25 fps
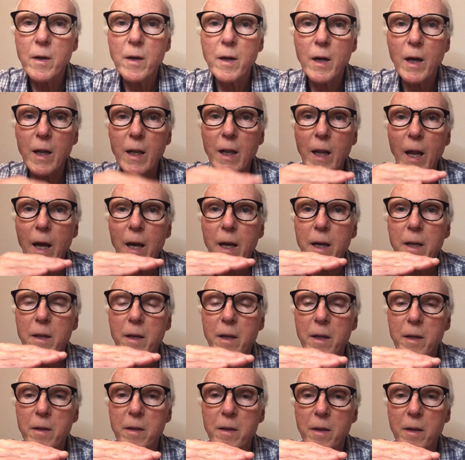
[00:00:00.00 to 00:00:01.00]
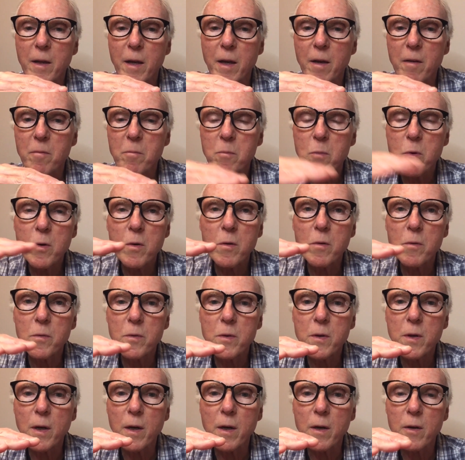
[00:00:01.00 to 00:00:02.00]
line that they have
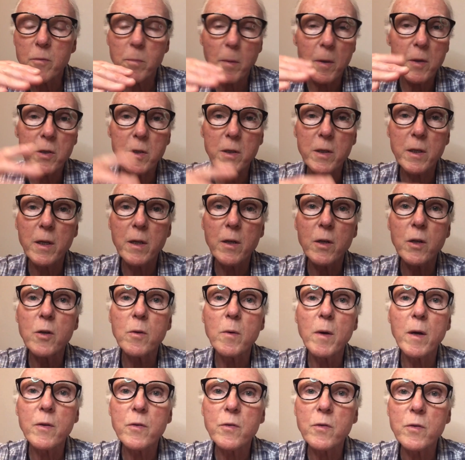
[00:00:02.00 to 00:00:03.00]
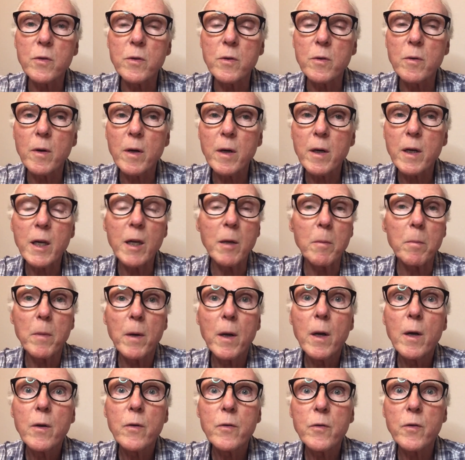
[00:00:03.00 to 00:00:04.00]
moved, especially in the U.S., to keep
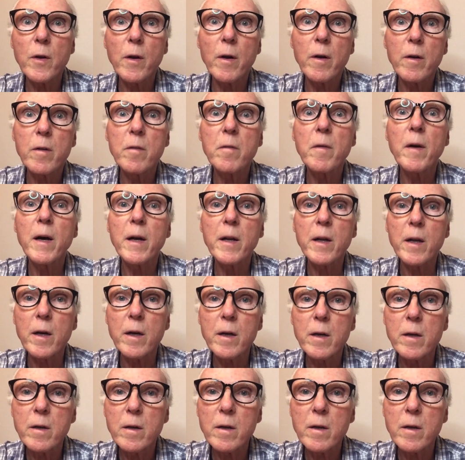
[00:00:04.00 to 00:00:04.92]
Sierra Nevada,